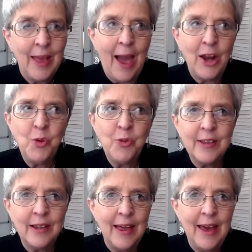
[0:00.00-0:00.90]
How do you
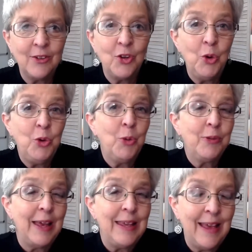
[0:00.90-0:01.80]
select who you
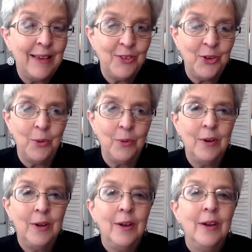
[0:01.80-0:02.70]
say yes to?
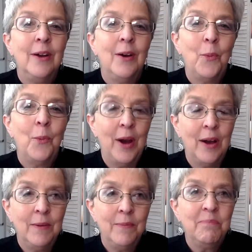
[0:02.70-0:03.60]

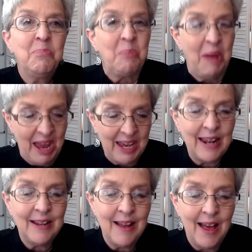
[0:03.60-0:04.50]
Well, I
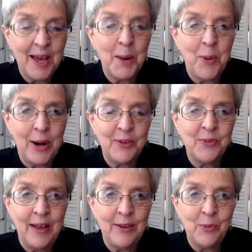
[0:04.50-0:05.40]
gotta practice
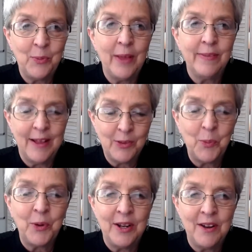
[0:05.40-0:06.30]
for that as well. That's
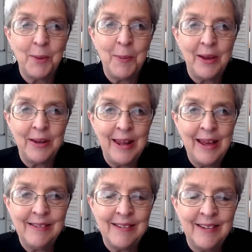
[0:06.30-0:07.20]
what we're going to talk about
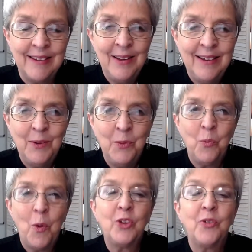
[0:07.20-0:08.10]
next.
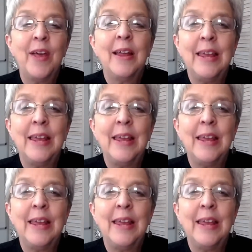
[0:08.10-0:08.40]
Watch for that